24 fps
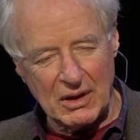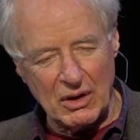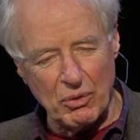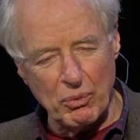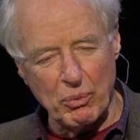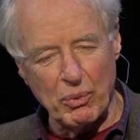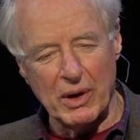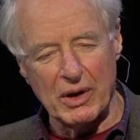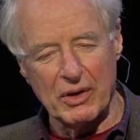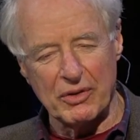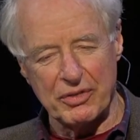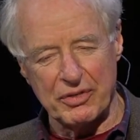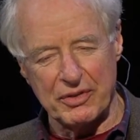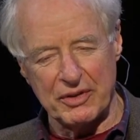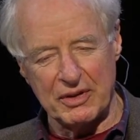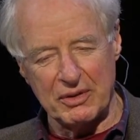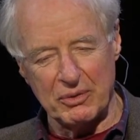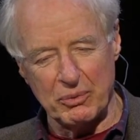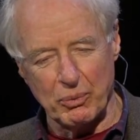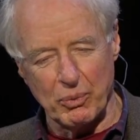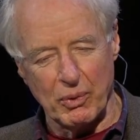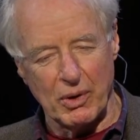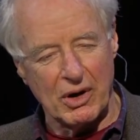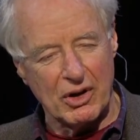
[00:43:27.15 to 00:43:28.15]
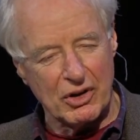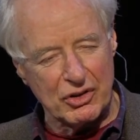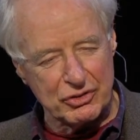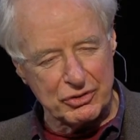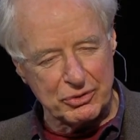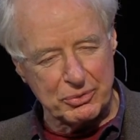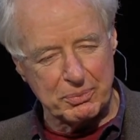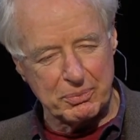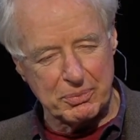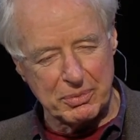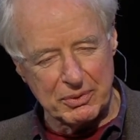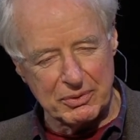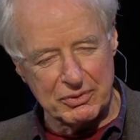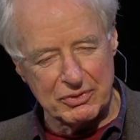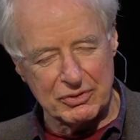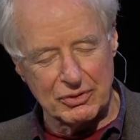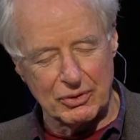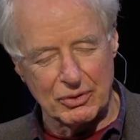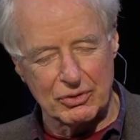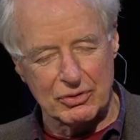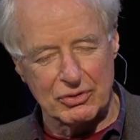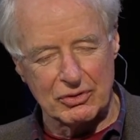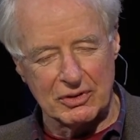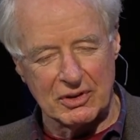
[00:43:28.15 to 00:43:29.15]
wealthy WASP
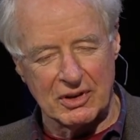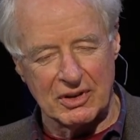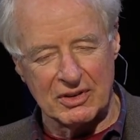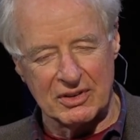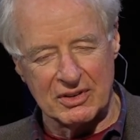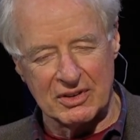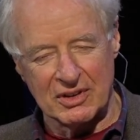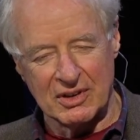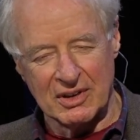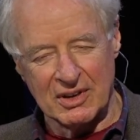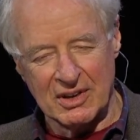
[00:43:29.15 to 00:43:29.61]
socialite.